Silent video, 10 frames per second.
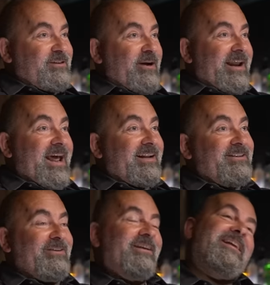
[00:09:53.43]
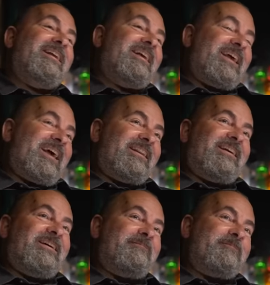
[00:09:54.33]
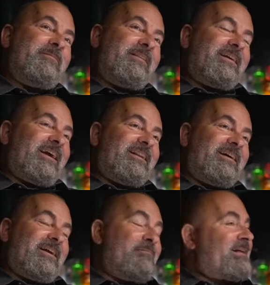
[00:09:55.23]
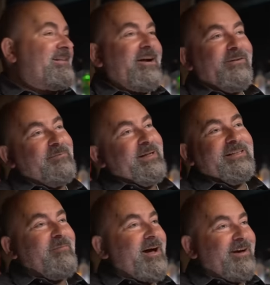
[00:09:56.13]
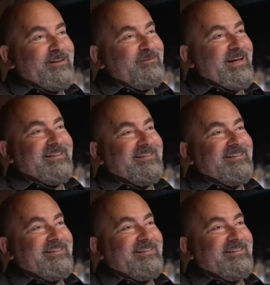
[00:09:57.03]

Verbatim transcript: right attitude. Yeah. And uh, and uh, and Mick's there with a big smile on his face.